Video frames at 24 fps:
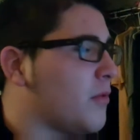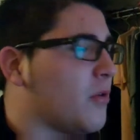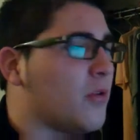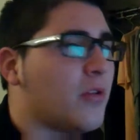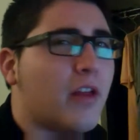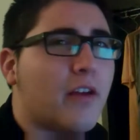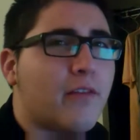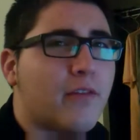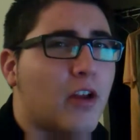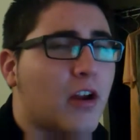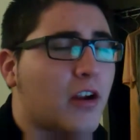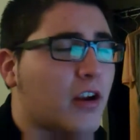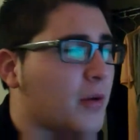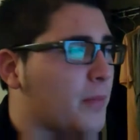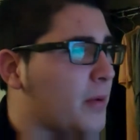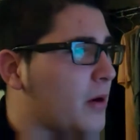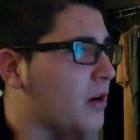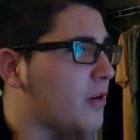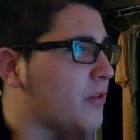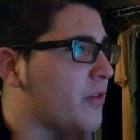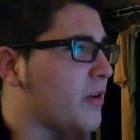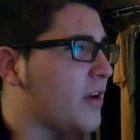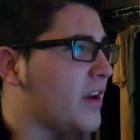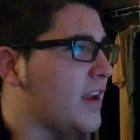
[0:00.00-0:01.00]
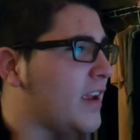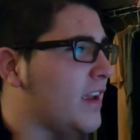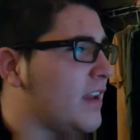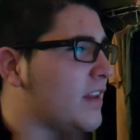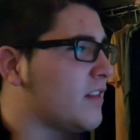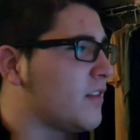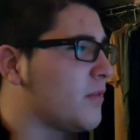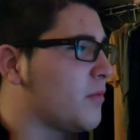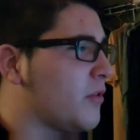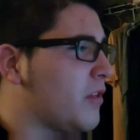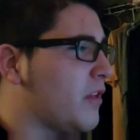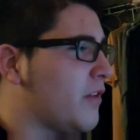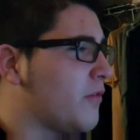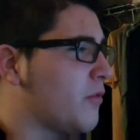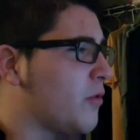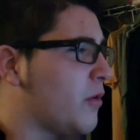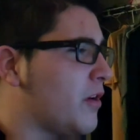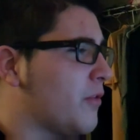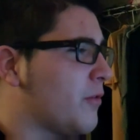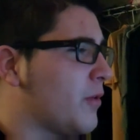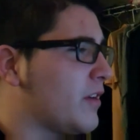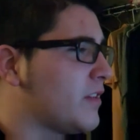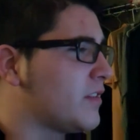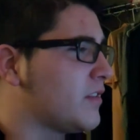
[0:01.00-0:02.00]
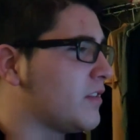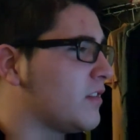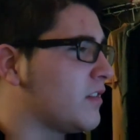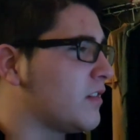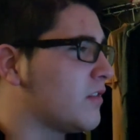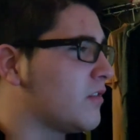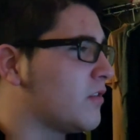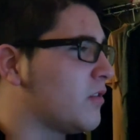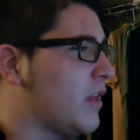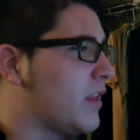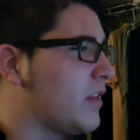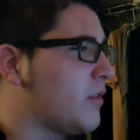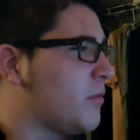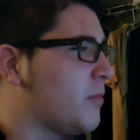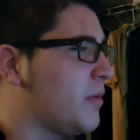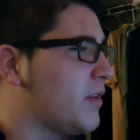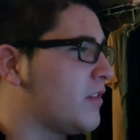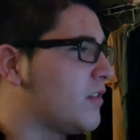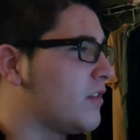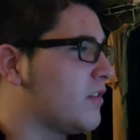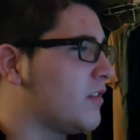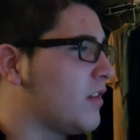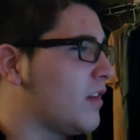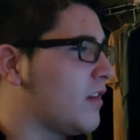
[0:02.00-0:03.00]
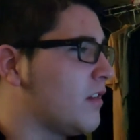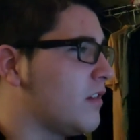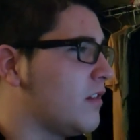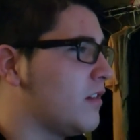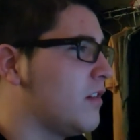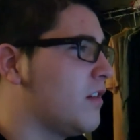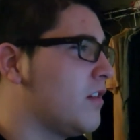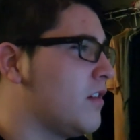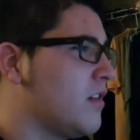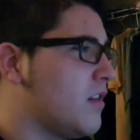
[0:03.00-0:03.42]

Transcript: Both have knockout power in their hands. Both have great wrestling. So that's what makes this fight.